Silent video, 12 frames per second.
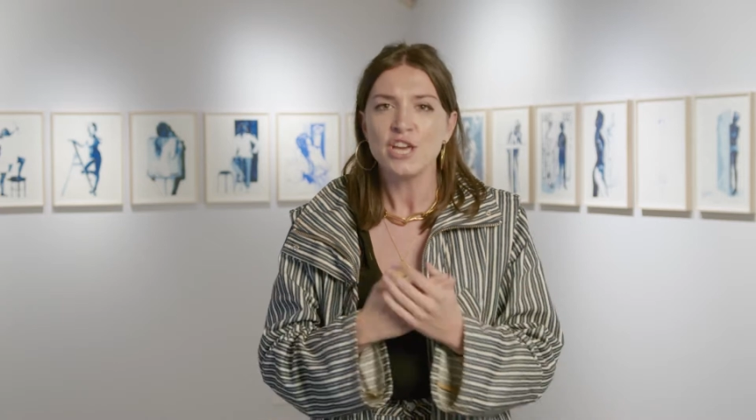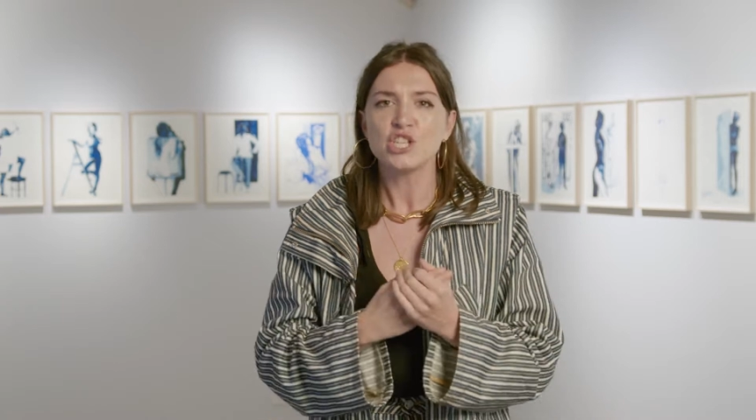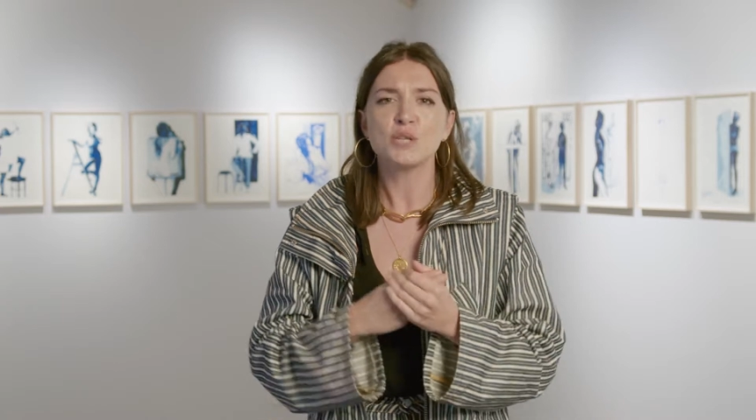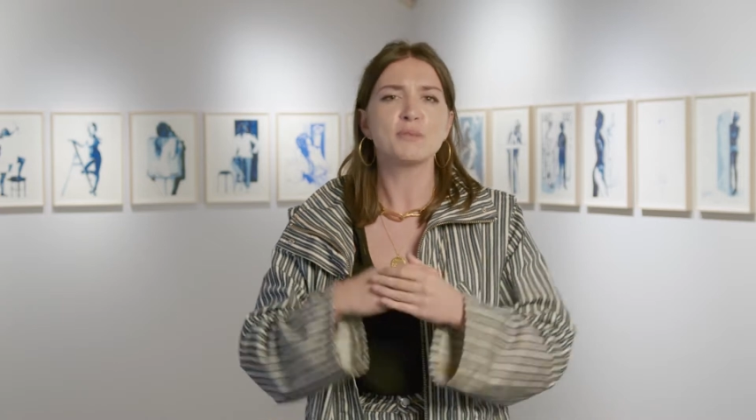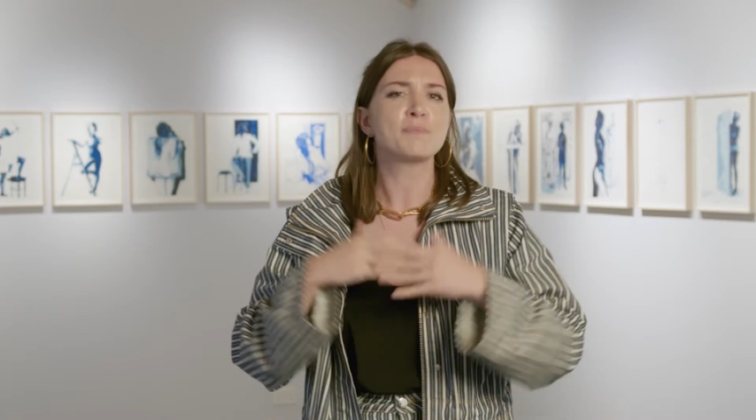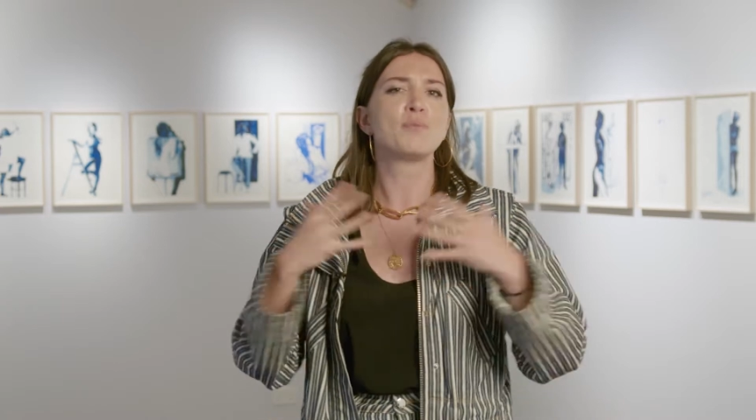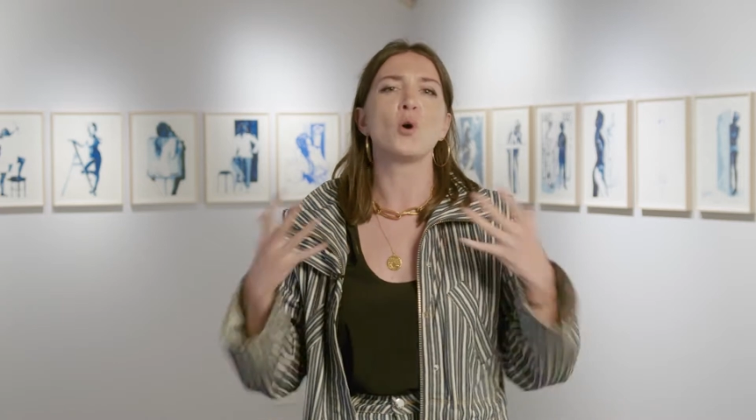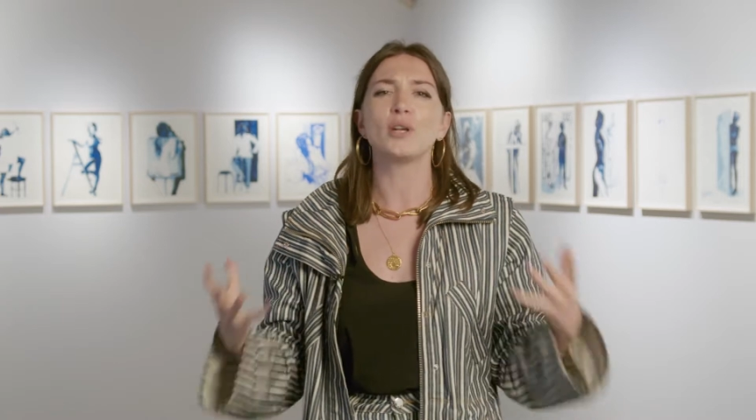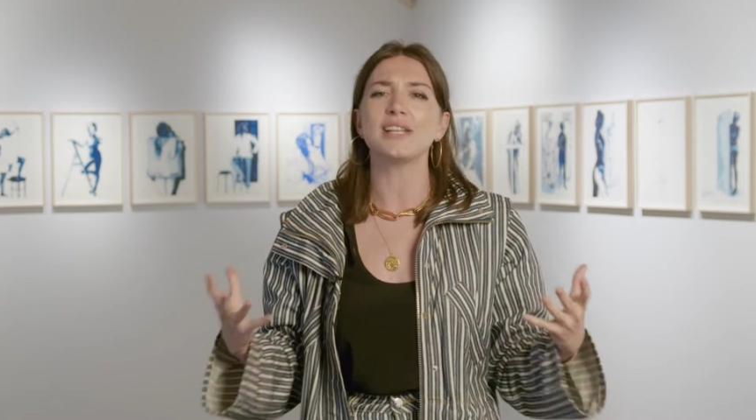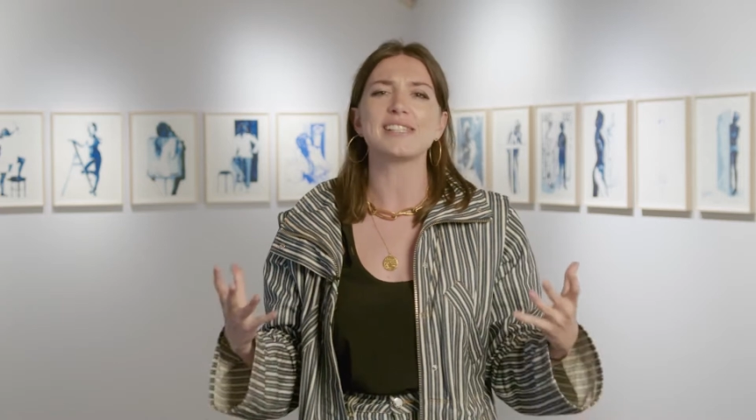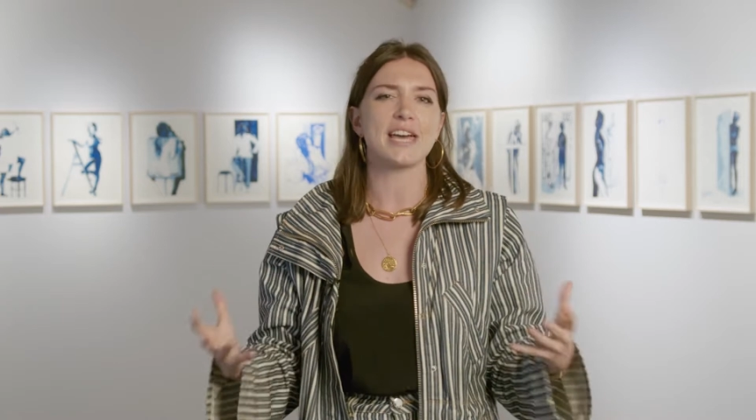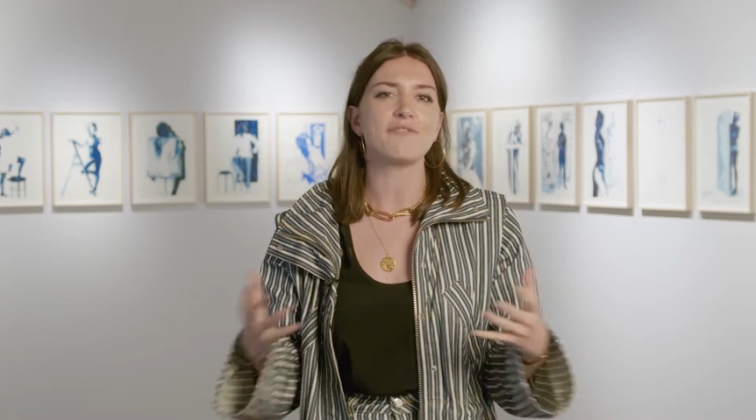She was born
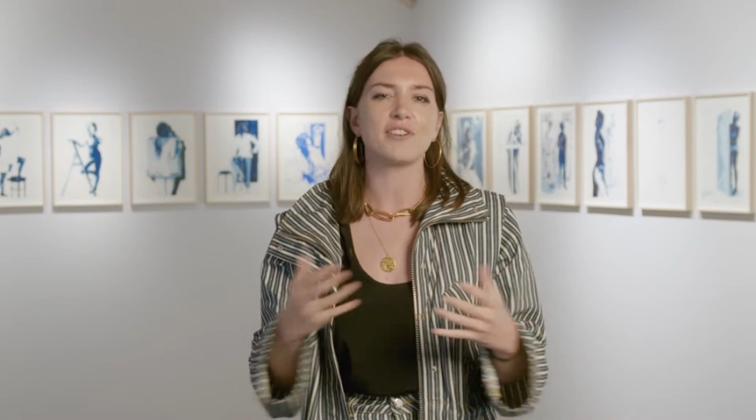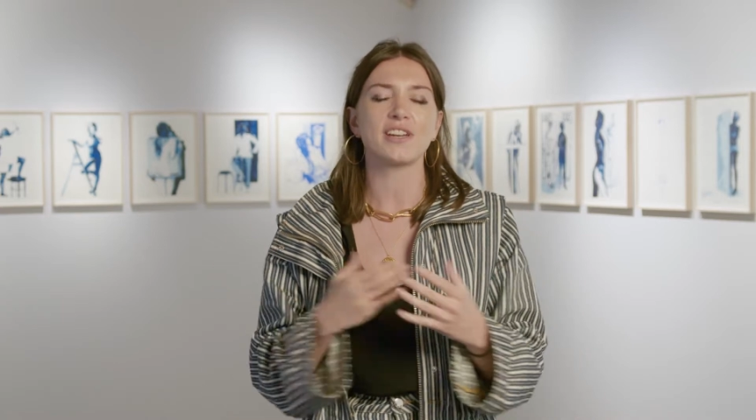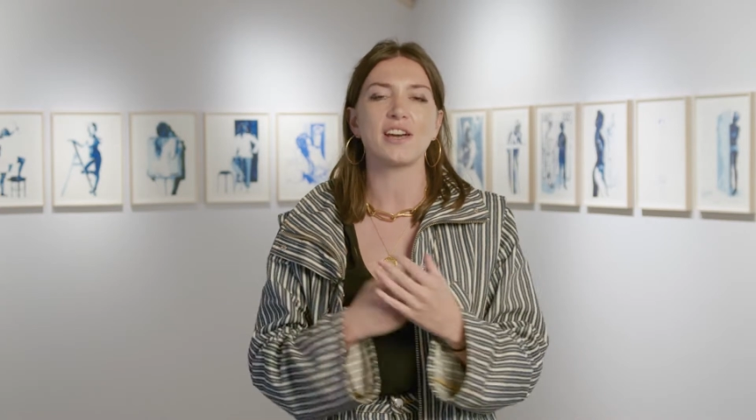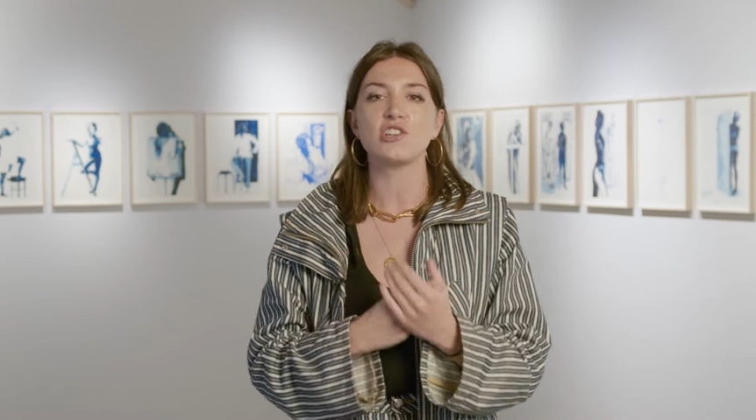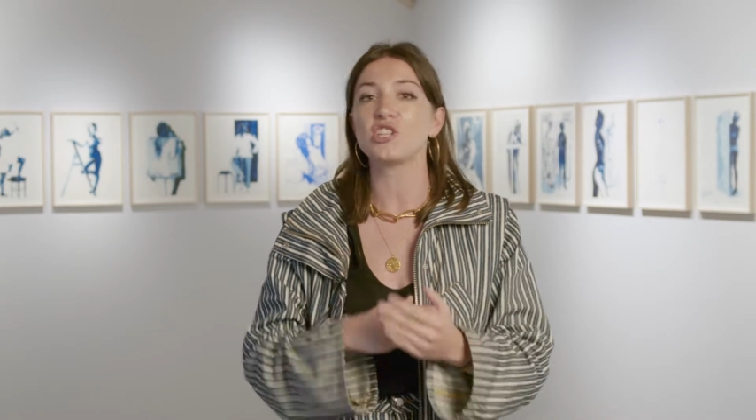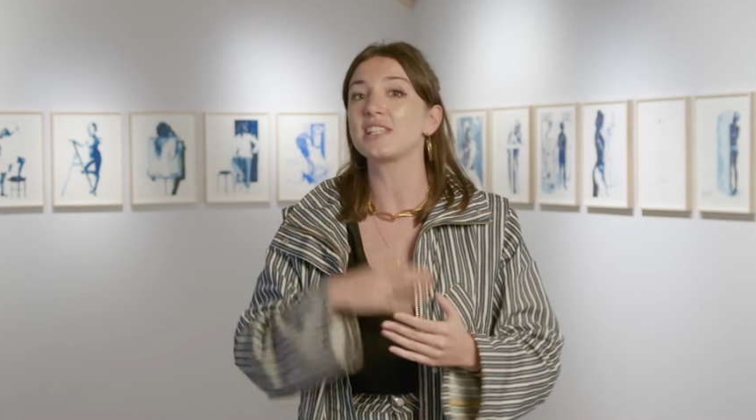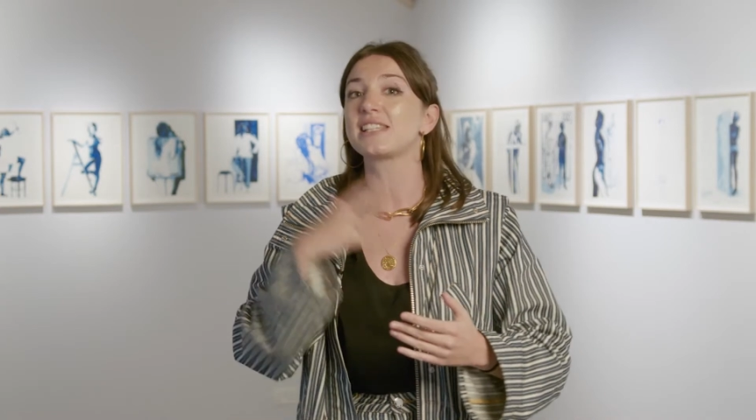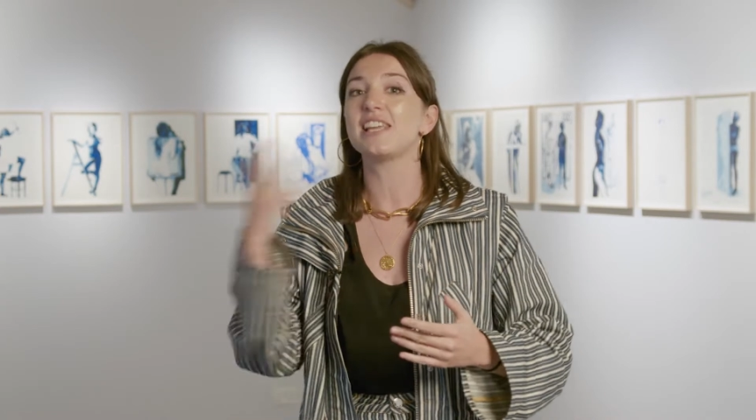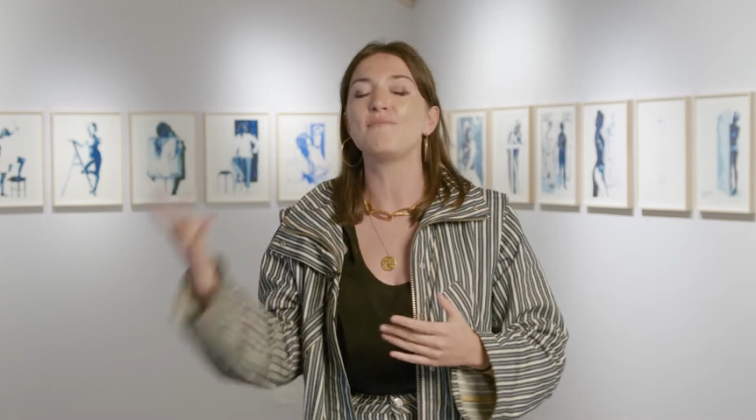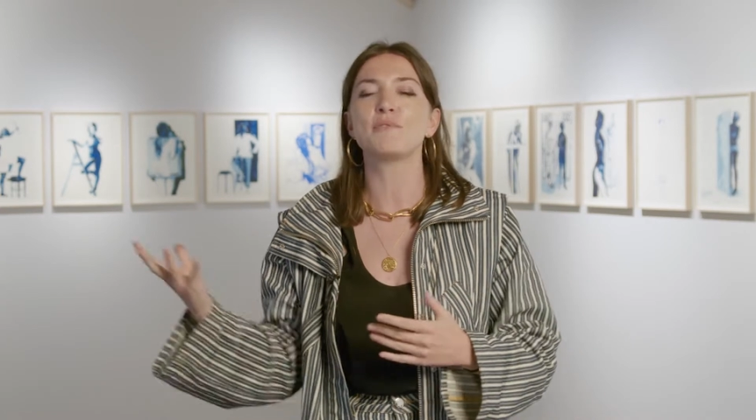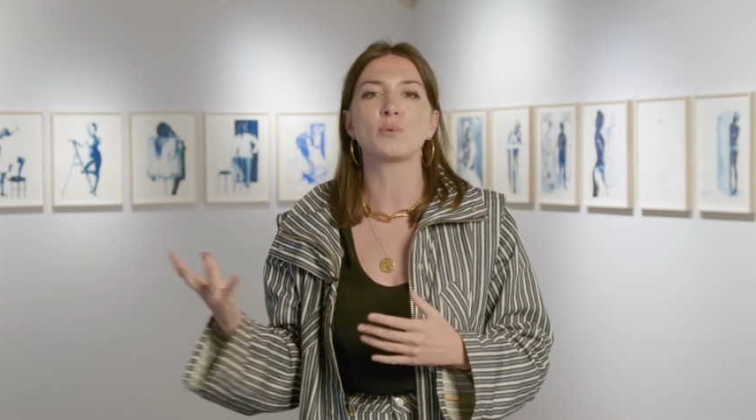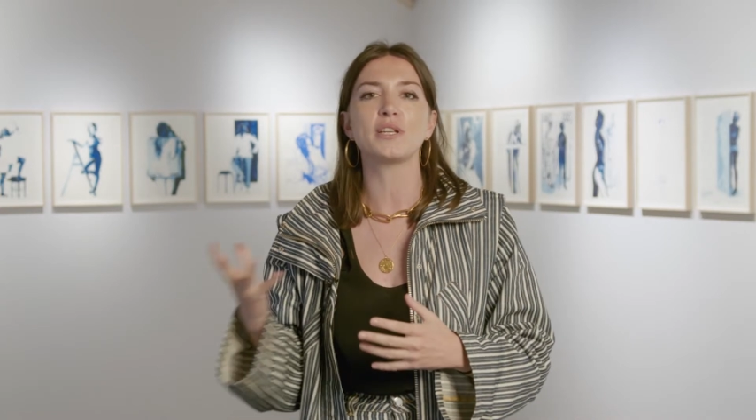in South Africa, she's
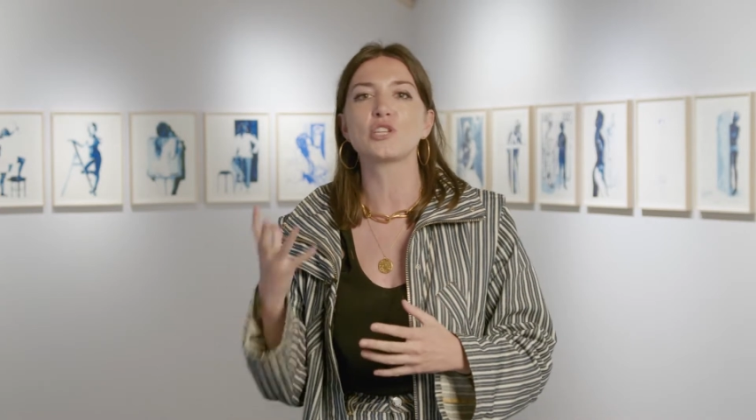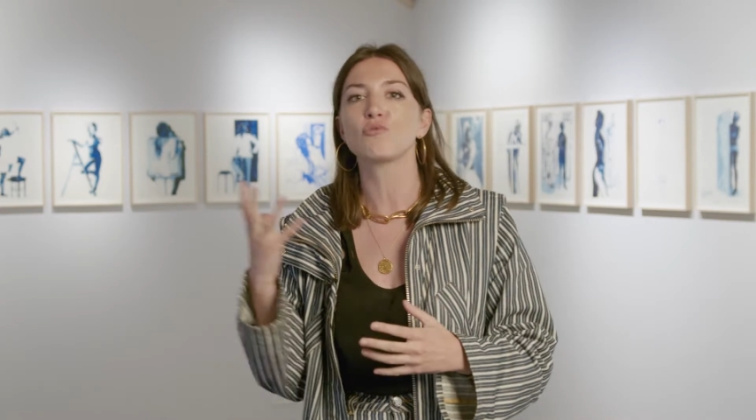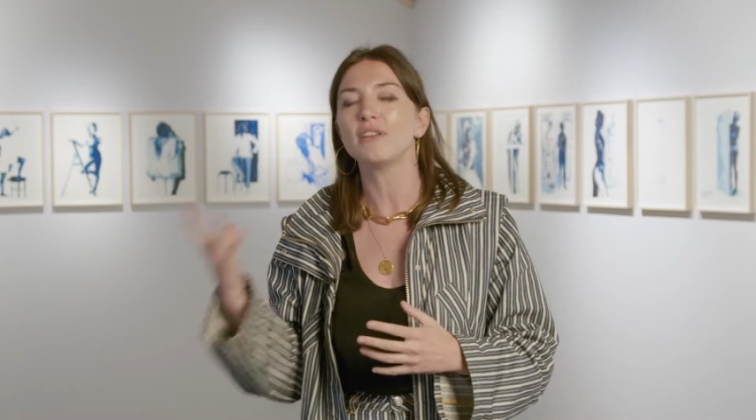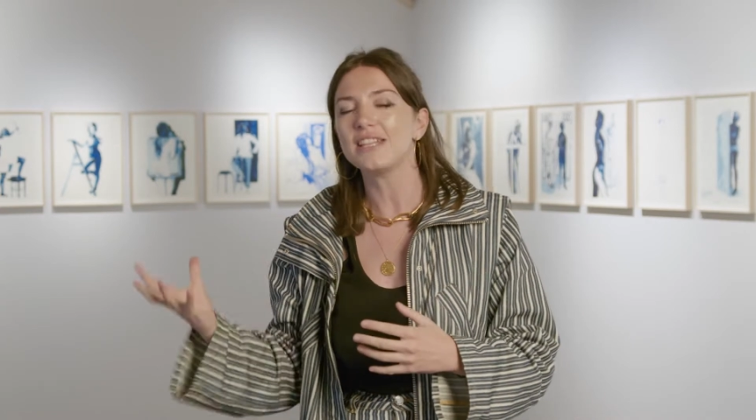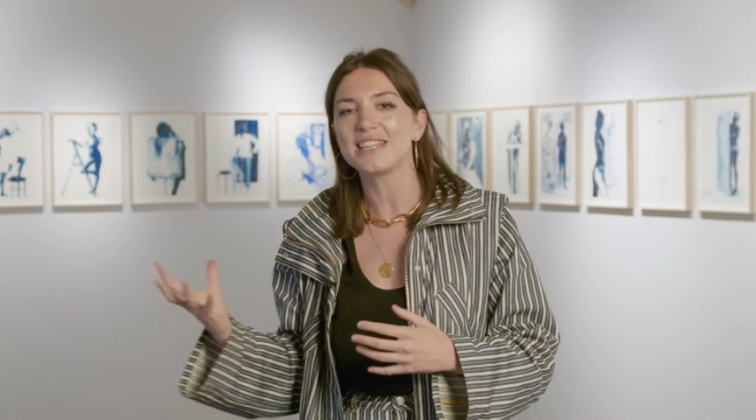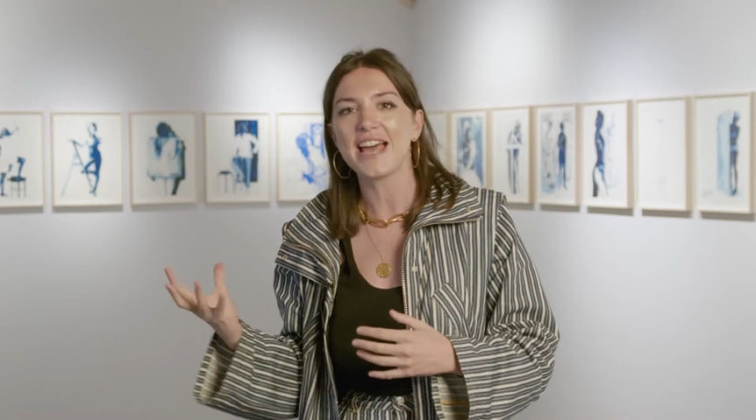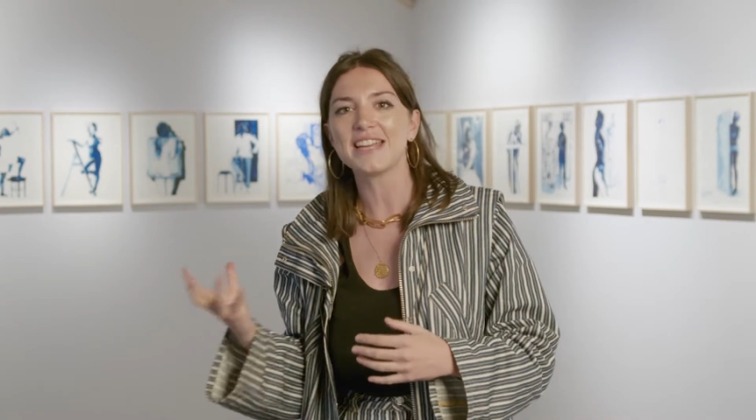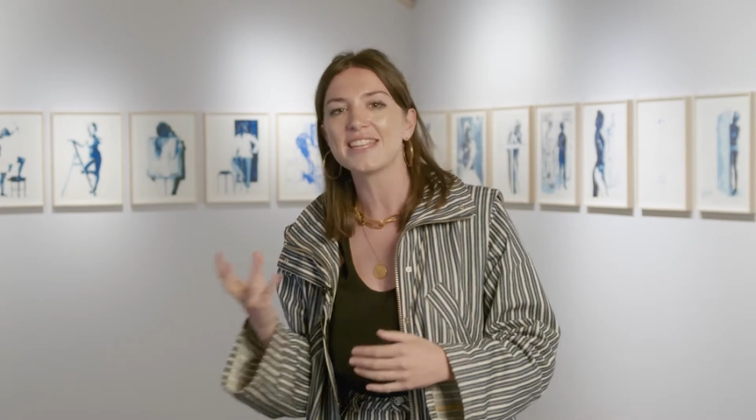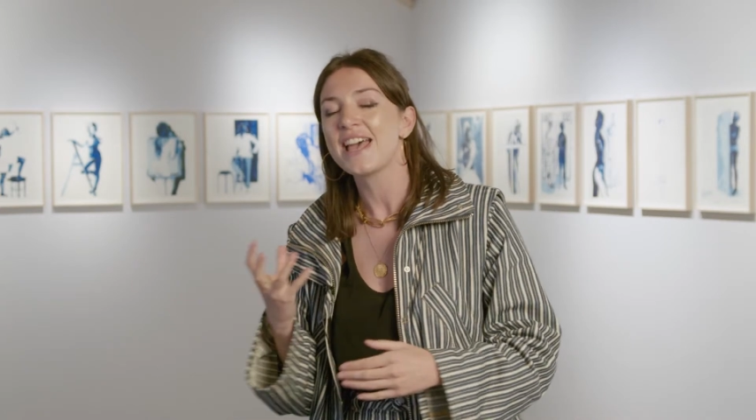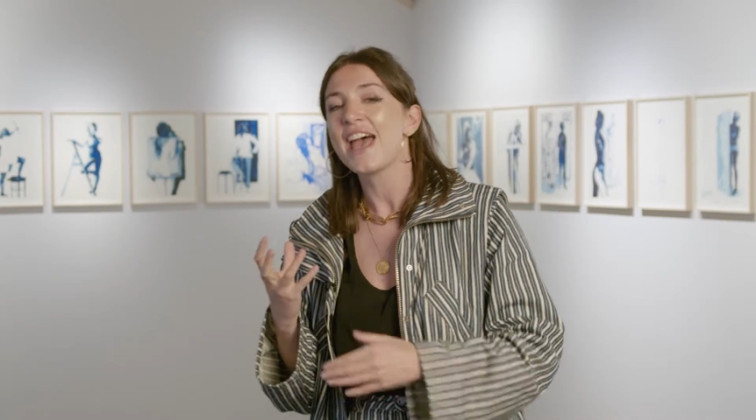lived between Trinidad